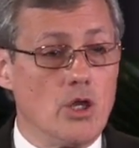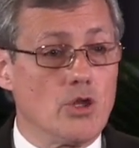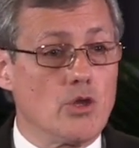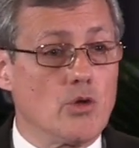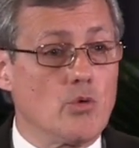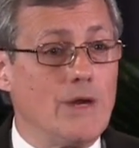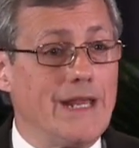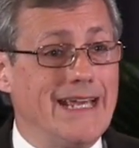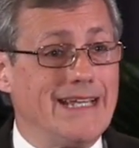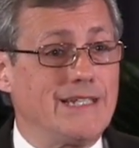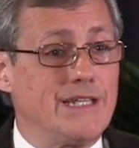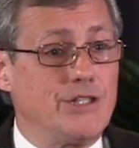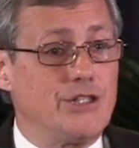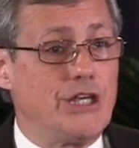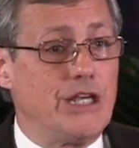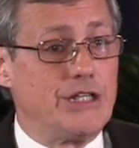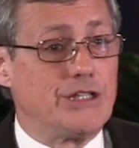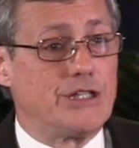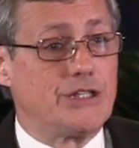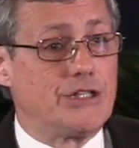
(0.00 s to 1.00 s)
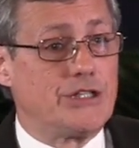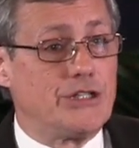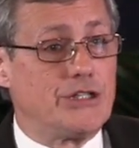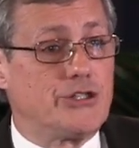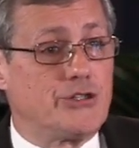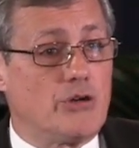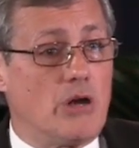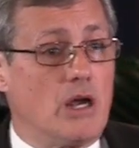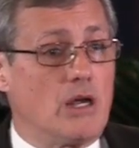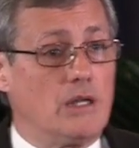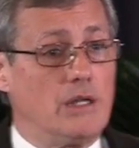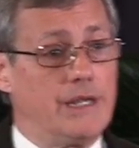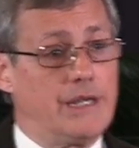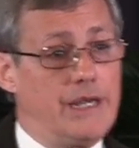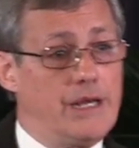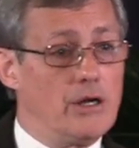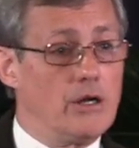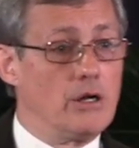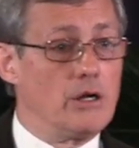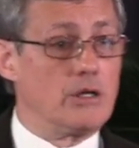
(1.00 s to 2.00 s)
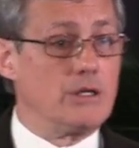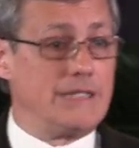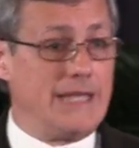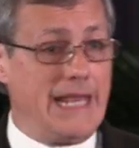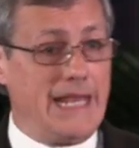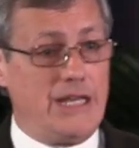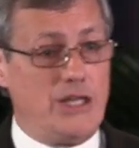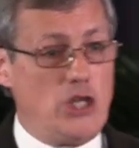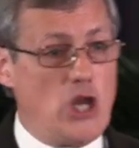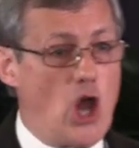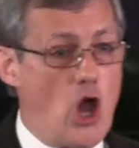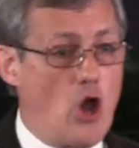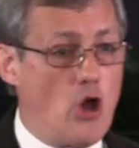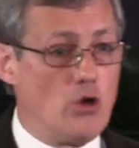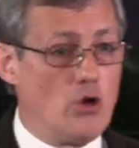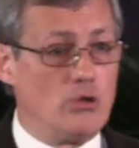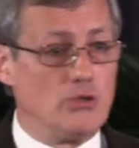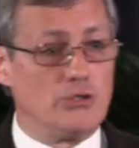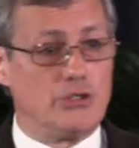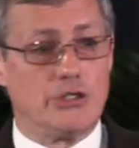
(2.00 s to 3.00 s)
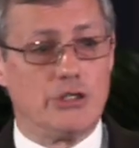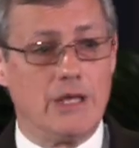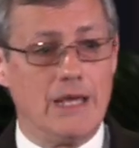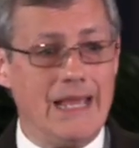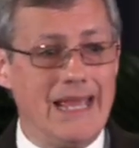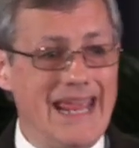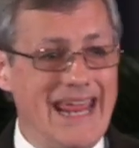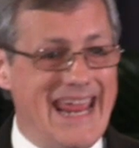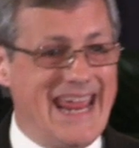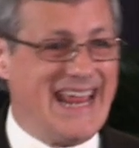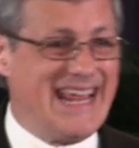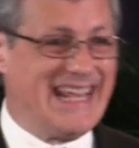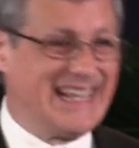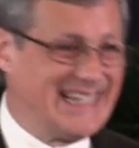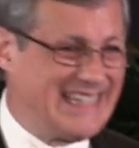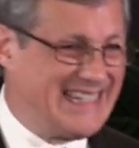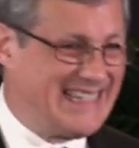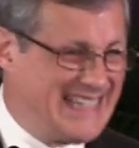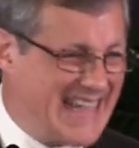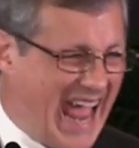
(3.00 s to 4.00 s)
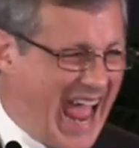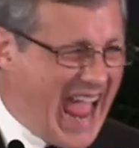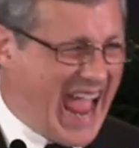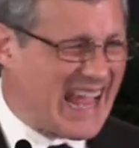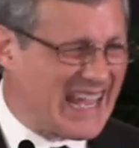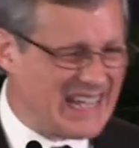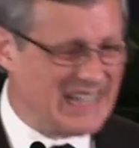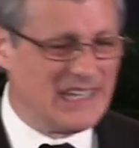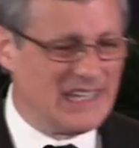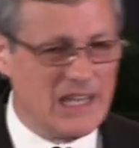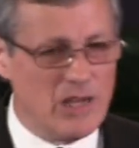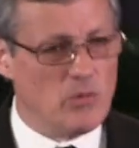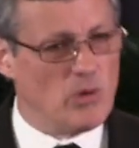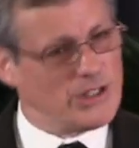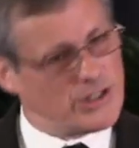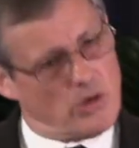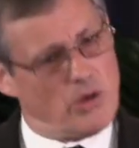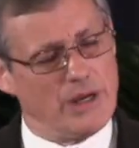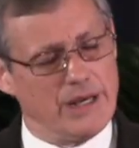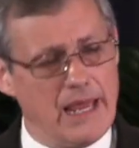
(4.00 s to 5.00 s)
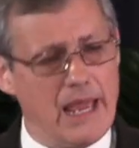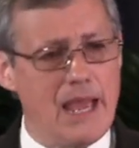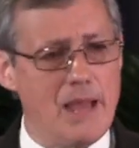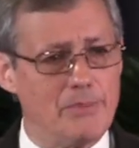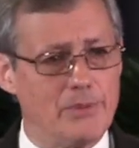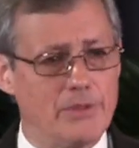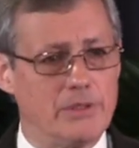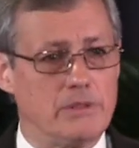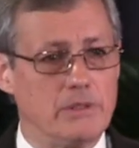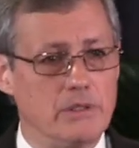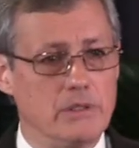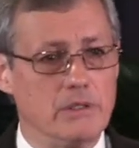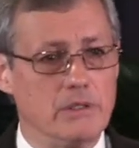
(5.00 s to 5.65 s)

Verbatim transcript: The reason Jesus is struggling here, because he knows exactly what's going to happen.